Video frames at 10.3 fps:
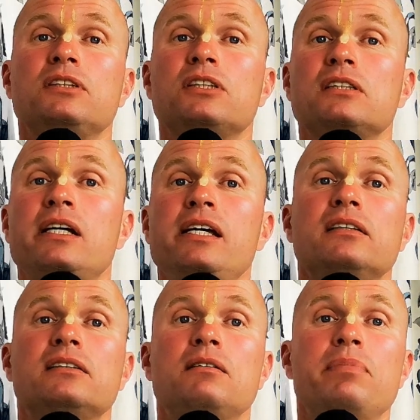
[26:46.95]
just
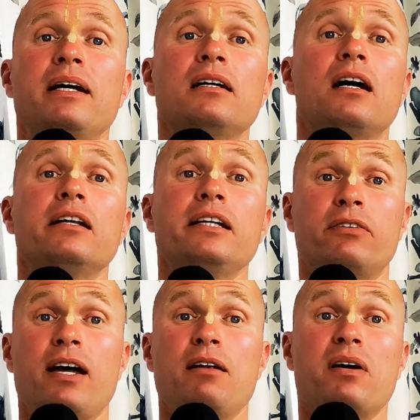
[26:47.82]
hear some Bengali
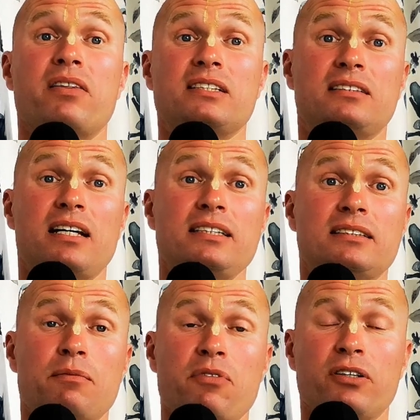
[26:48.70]
grandmother say
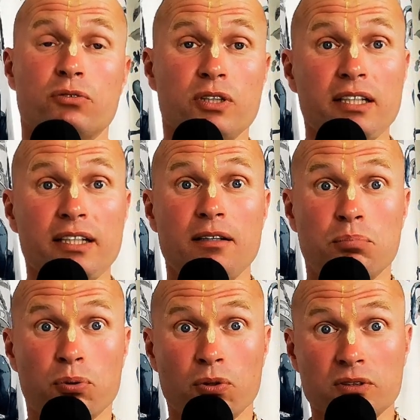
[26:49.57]
something really
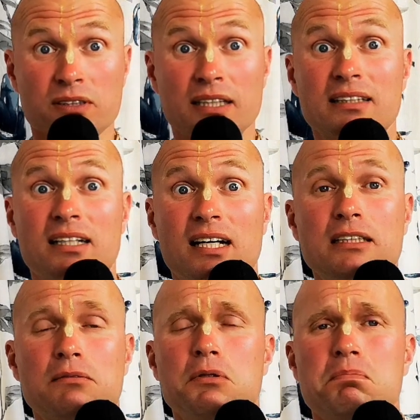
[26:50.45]
important and
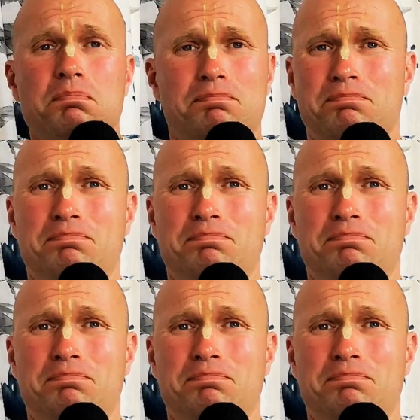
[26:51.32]
nice, we